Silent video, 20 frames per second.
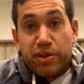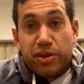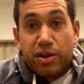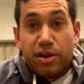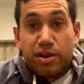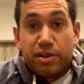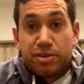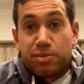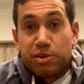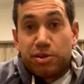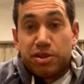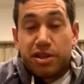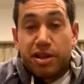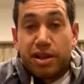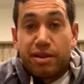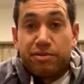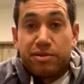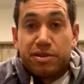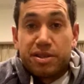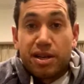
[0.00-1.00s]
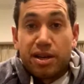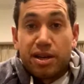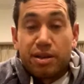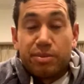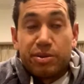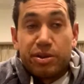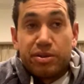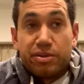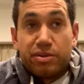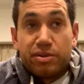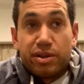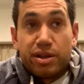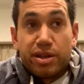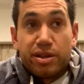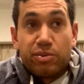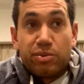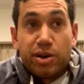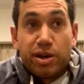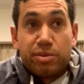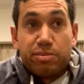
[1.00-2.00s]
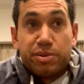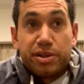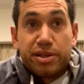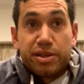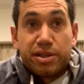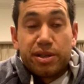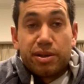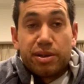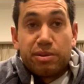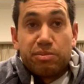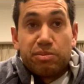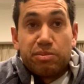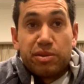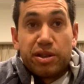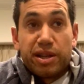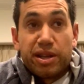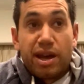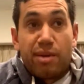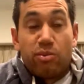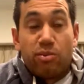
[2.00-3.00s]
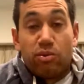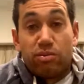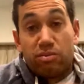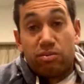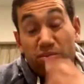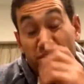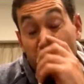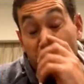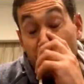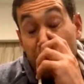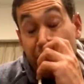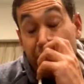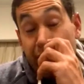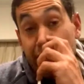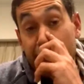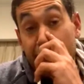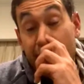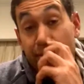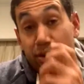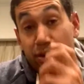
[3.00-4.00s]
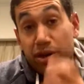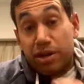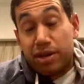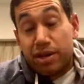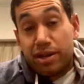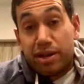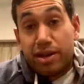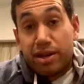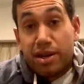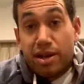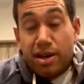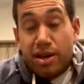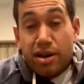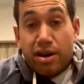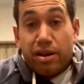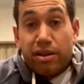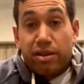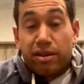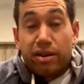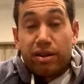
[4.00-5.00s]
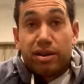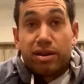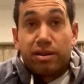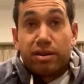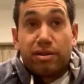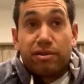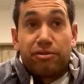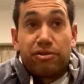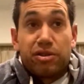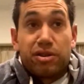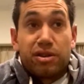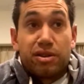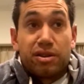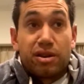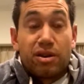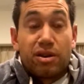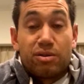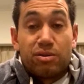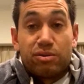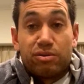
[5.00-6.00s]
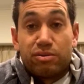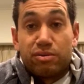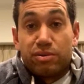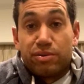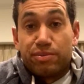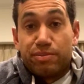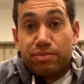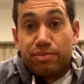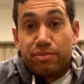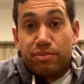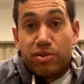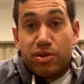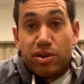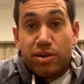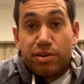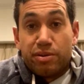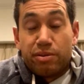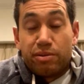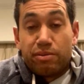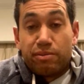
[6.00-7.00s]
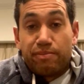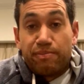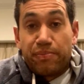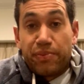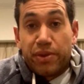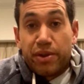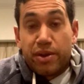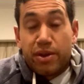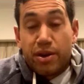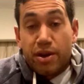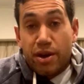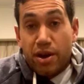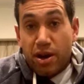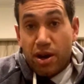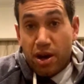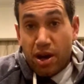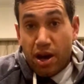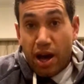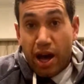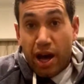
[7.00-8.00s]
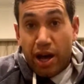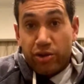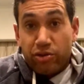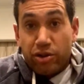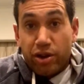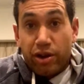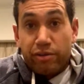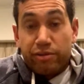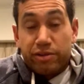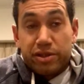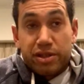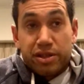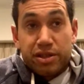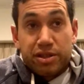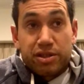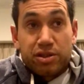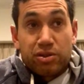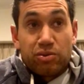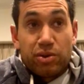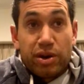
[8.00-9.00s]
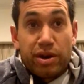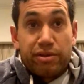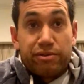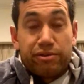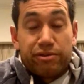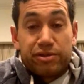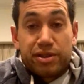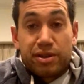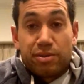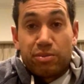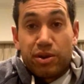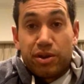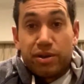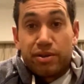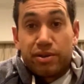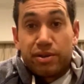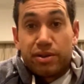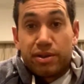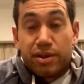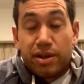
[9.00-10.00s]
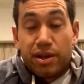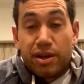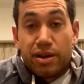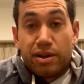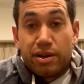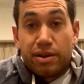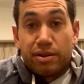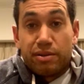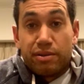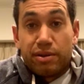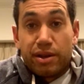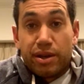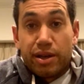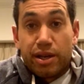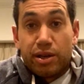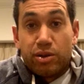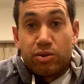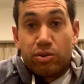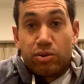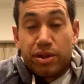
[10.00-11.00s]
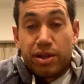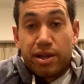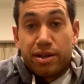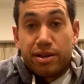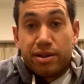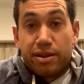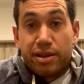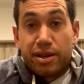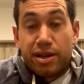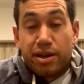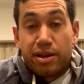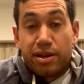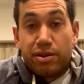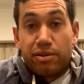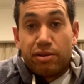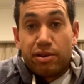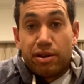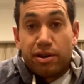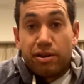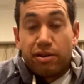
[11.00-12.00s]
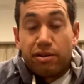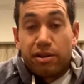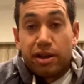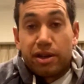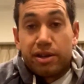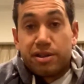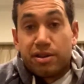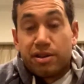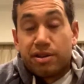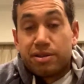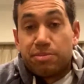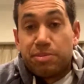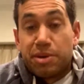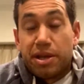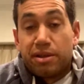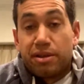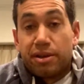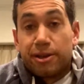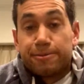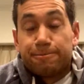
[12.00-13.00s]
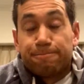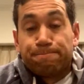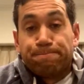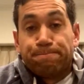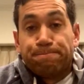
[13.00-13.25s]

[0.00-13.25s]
I suppose you could have this argument either way, but in the game, a one-day game, I think if you can go 100 overs and still have someone equal at the end of the day, I don't think a tie is a bad thing.